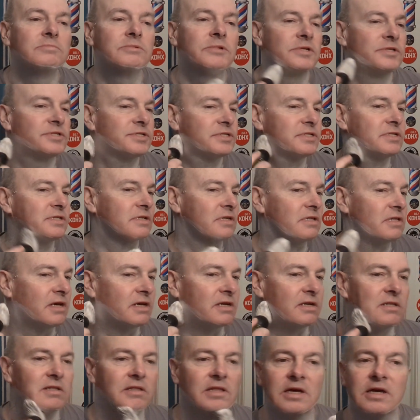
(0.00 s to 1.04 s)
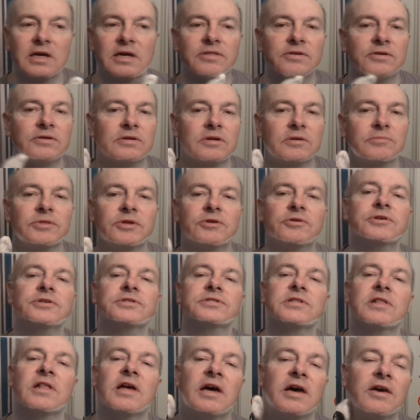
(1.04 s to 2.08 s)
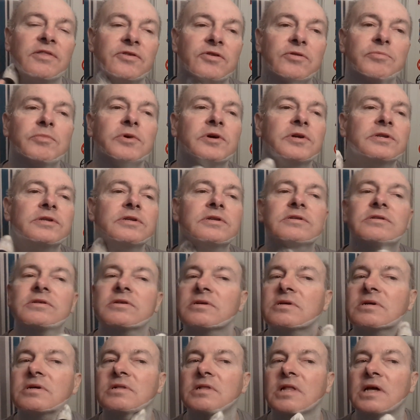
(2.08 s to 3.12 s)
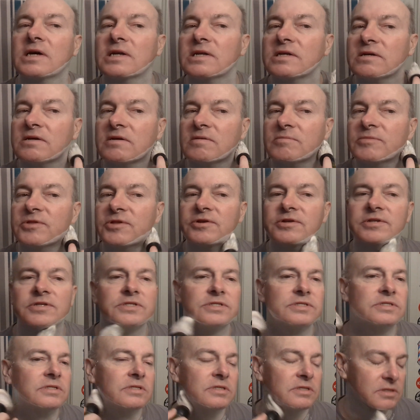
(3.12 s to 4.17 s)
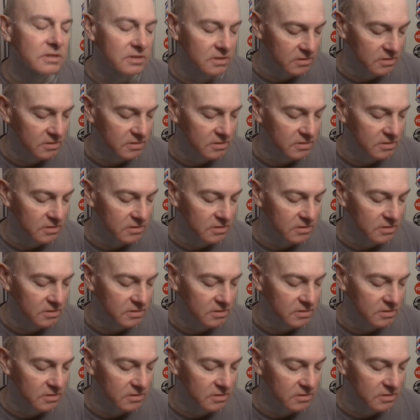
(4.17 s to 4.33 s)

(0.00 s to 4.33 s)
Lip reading: I'm not seeing a lot of lather, and there is lather, but there is